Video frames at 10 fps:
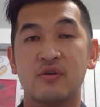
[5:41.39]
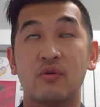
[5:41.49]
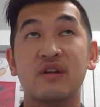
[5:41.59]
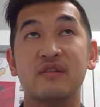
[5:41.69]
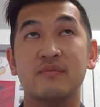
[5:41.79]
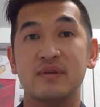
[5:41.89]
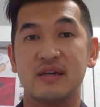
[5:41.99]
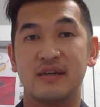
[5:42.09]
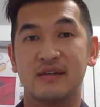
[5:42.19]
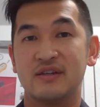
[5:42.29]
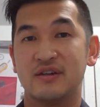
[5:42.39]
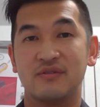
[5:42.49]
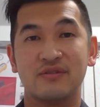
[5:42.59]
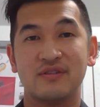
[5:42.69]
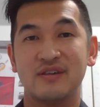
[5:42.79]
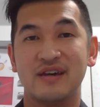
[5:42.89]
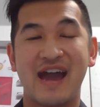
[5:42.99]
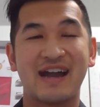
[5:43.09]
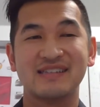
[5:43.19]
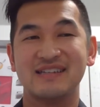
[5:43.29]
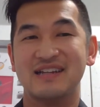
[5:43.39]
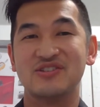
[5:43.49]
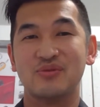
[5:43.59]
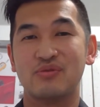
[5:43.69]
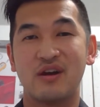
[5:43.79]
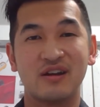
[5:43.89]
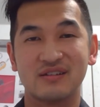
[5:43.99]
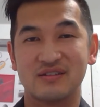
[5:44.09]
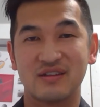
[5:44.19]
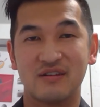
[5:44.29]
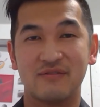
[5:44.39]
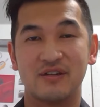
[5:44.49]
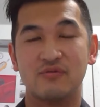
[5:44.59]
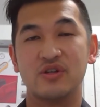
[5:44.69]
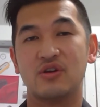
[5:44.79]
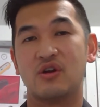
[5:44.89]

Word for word: One of them being you know the accidental product discovery when you're